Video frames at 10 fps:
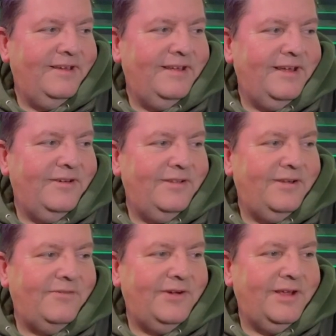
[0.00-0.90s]
Yeah,
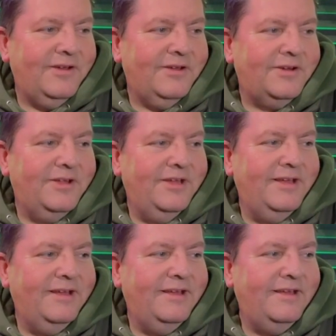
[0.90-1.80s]
they're very good.
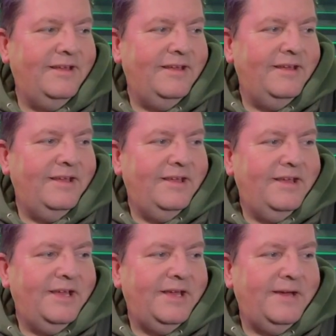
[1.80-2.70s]

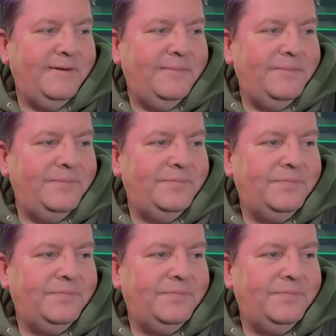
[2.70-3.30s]
When